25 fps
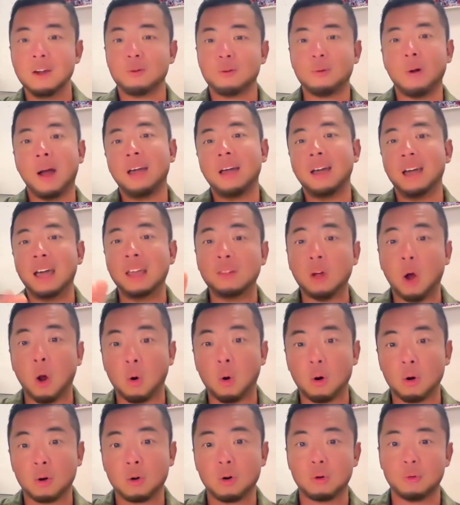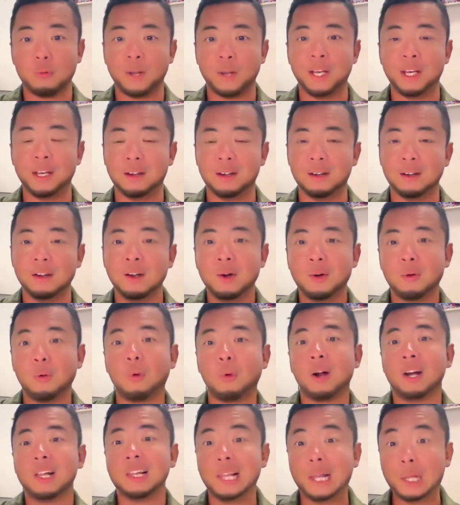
right, an oracle reading, or a